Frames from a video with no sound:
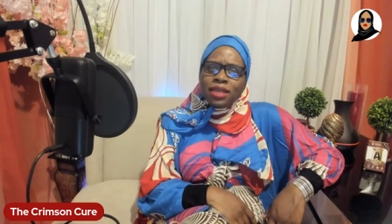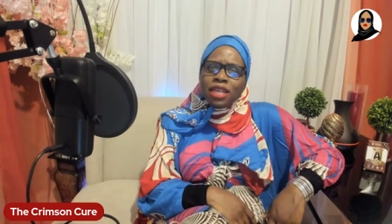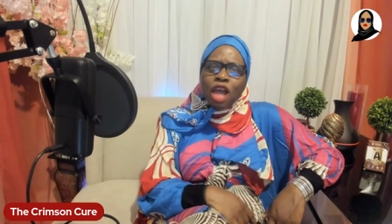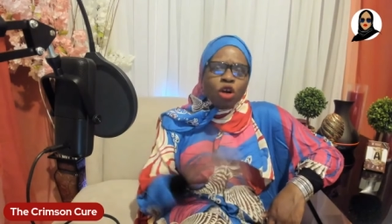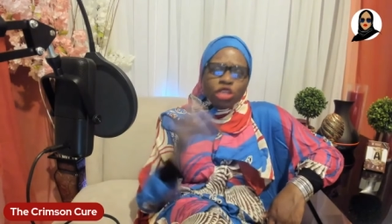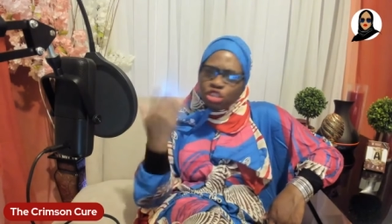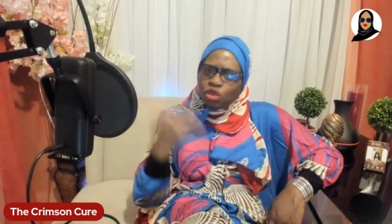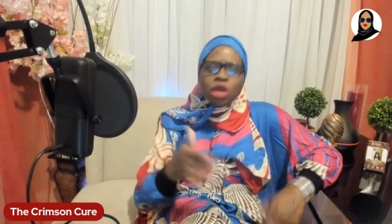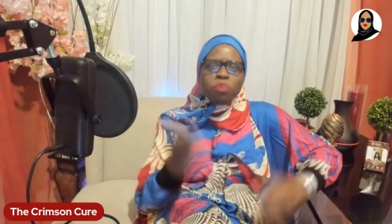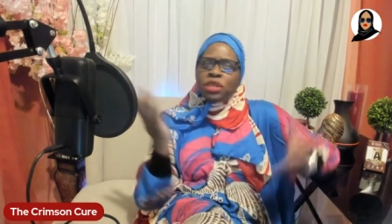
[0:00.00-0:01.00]
Long as
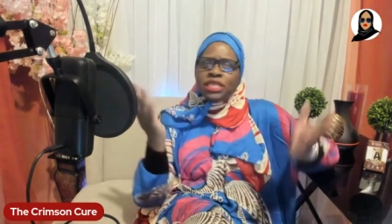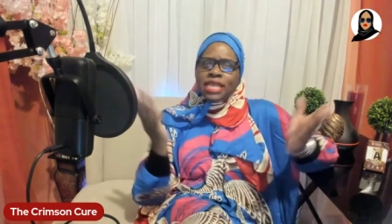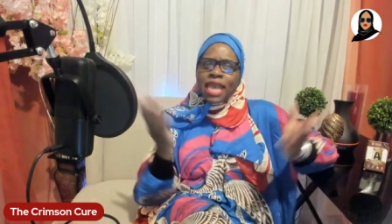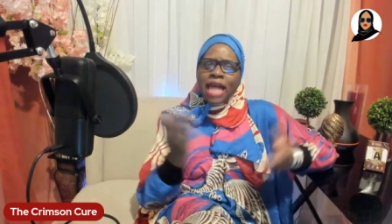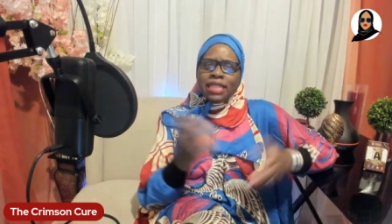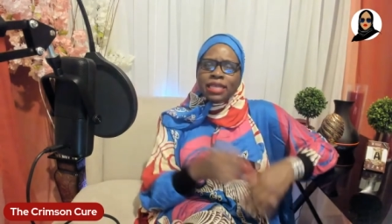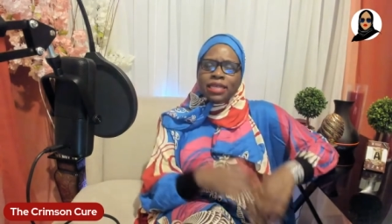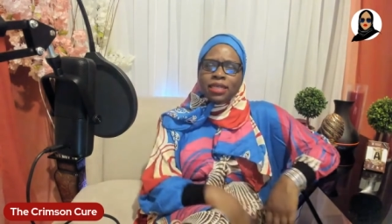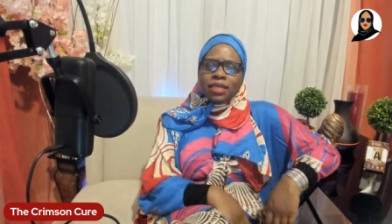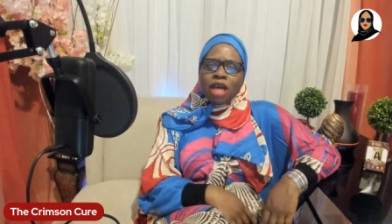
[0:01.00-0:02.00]
you look put together.
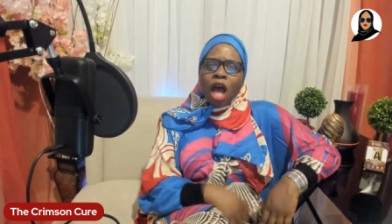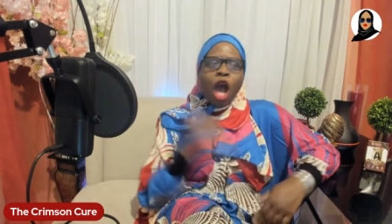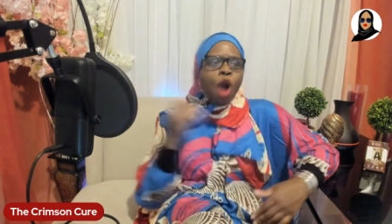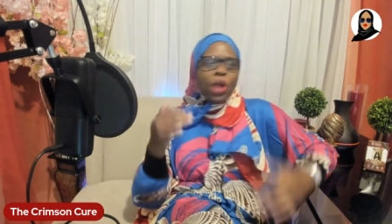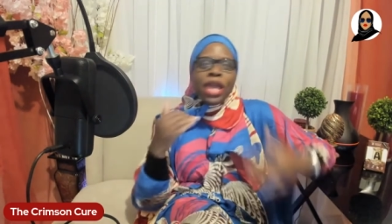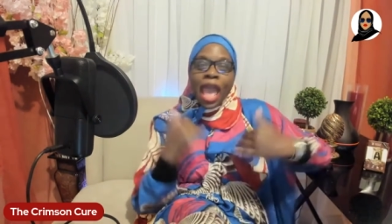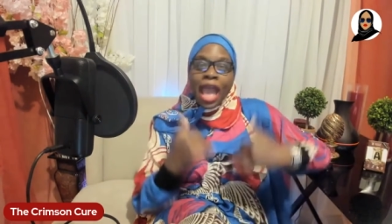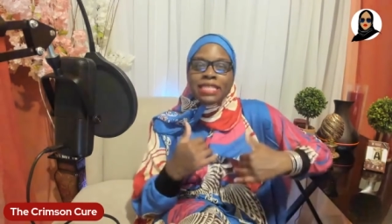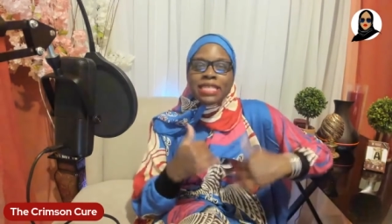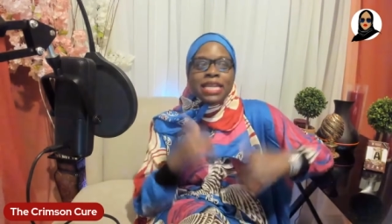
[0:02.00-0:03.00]
All we
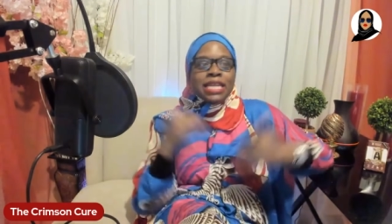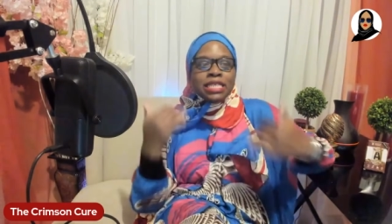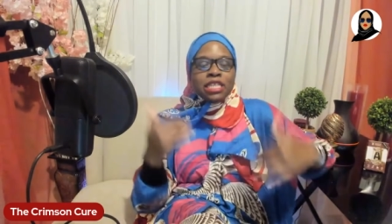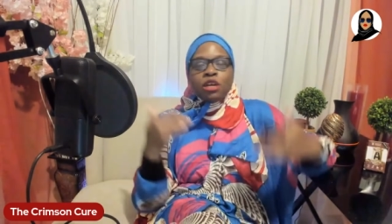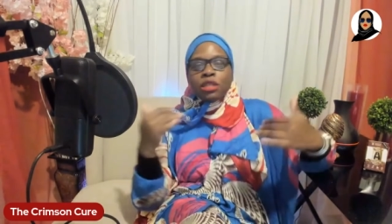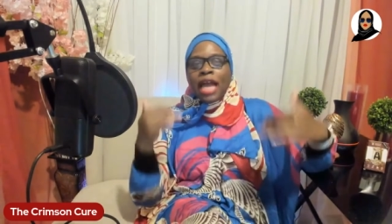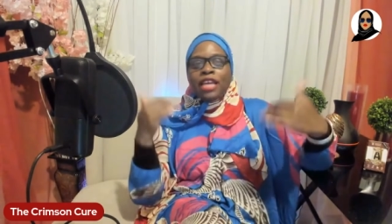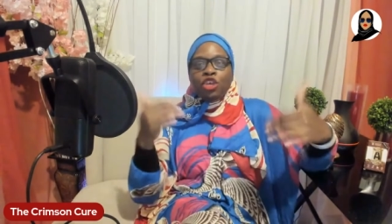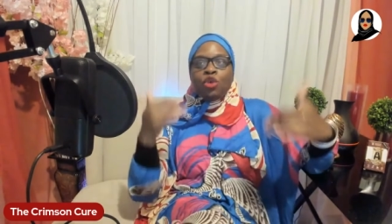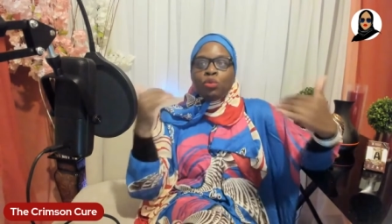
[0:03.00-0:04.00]
asking is look
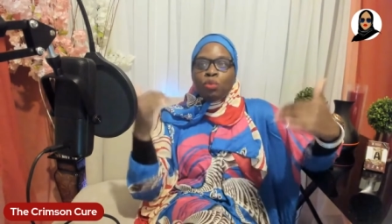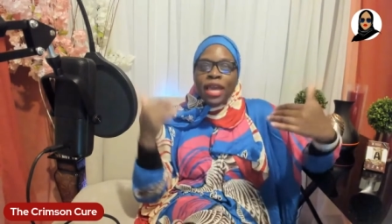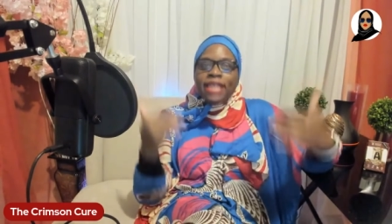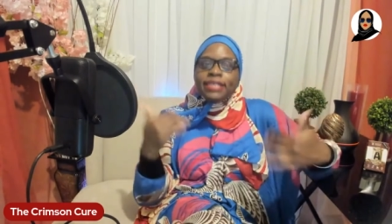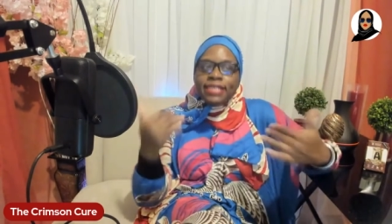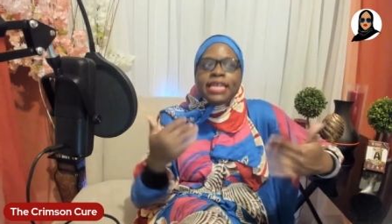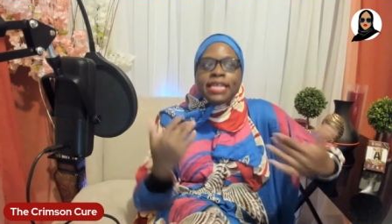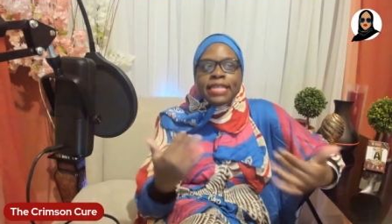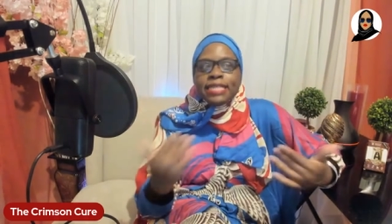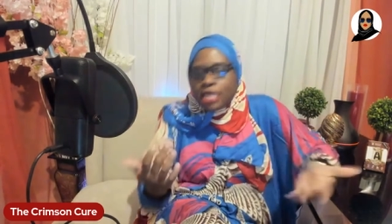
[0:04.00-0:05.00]
like you
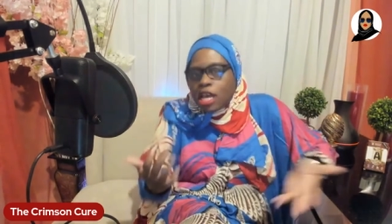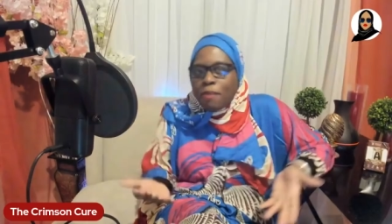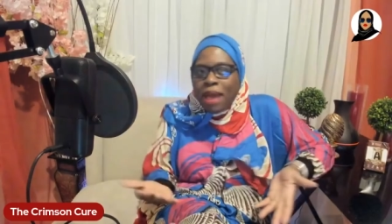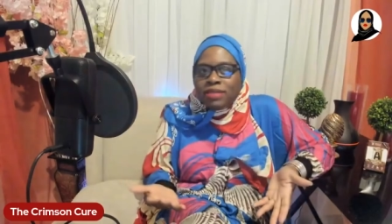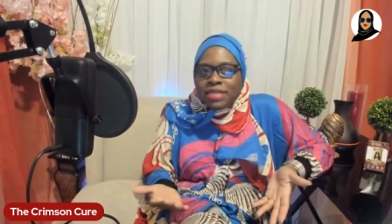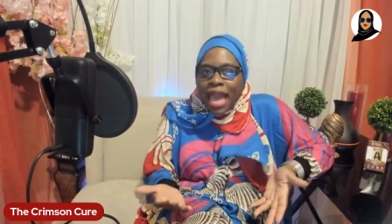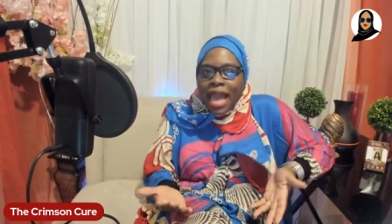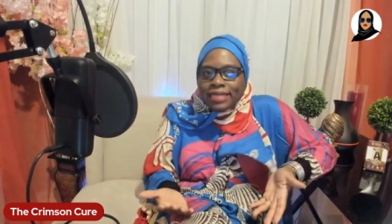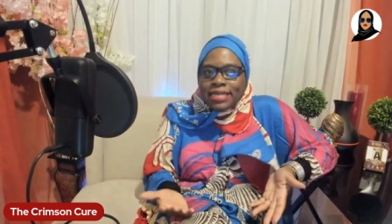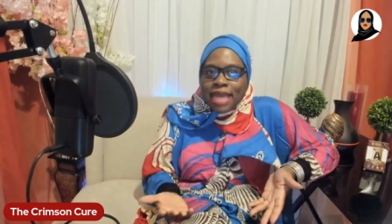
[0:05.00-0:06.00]
intended to come
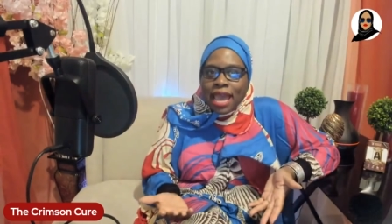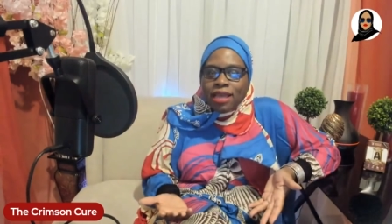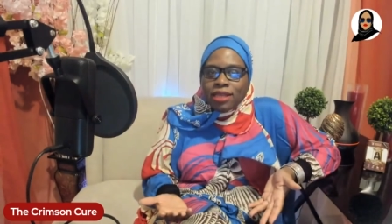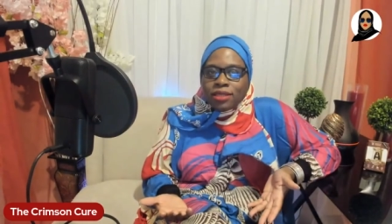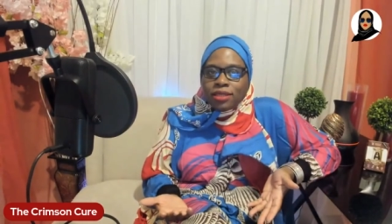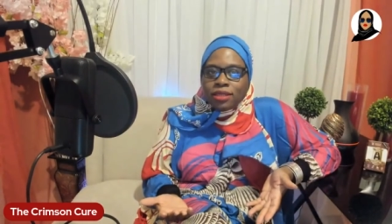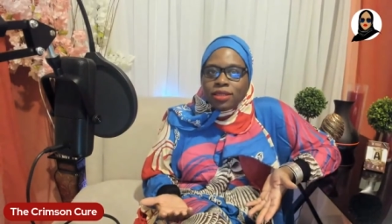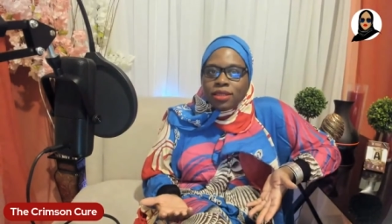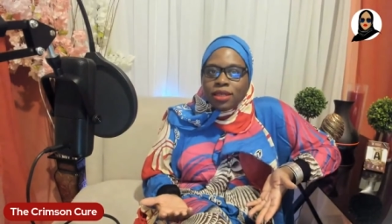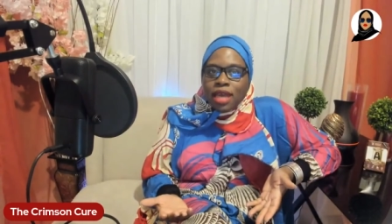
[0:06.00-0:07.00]
outside today
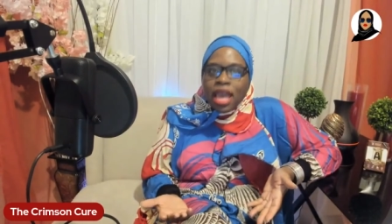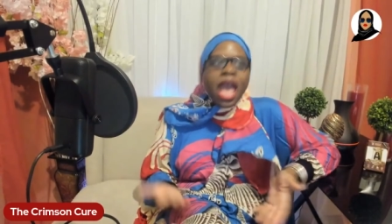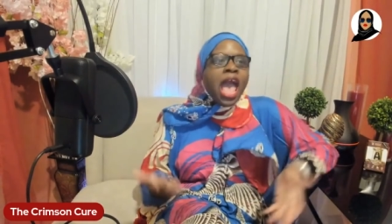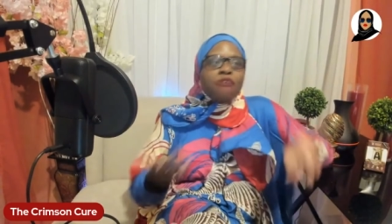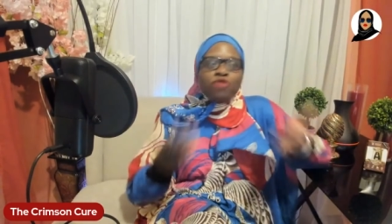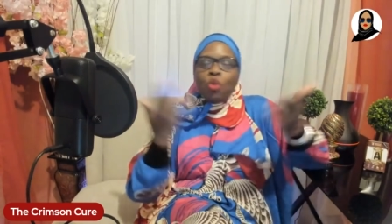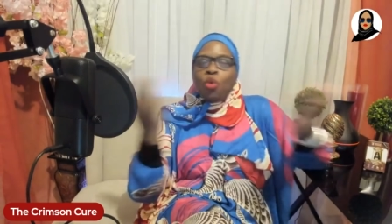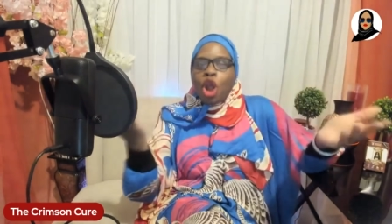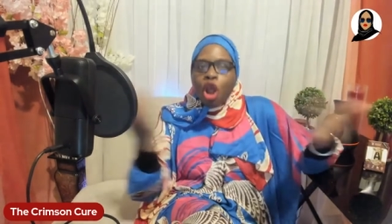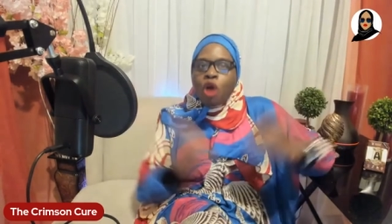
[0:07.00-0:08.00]
and have the
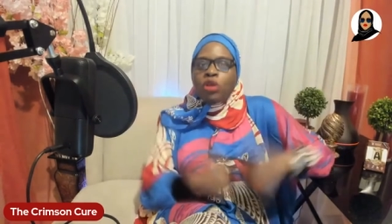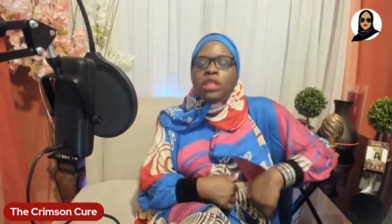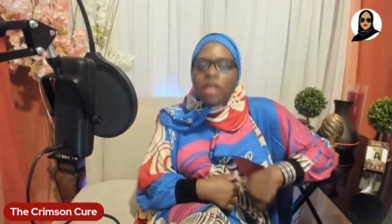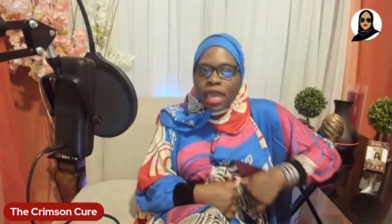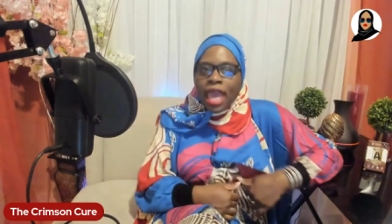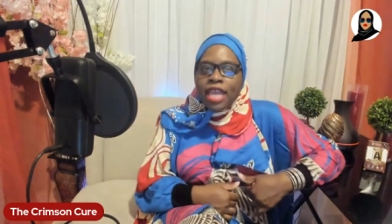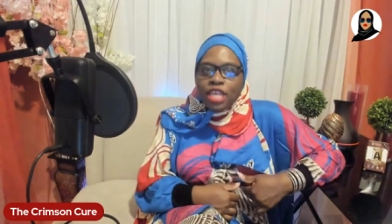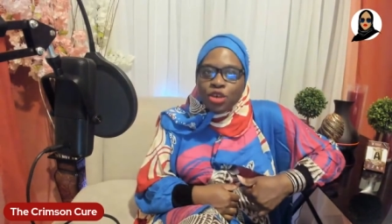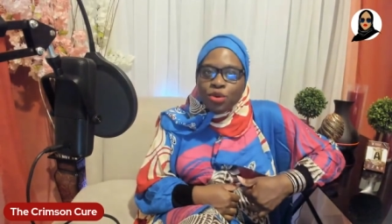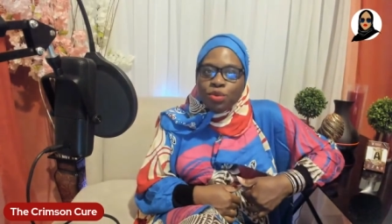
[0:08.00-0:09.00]
world look at
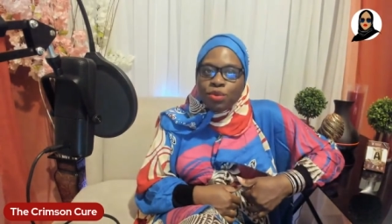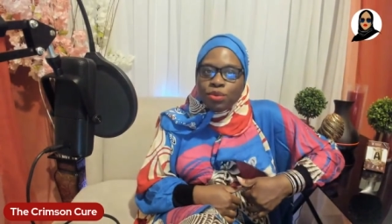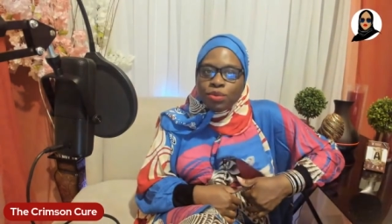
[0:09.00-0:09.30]
you.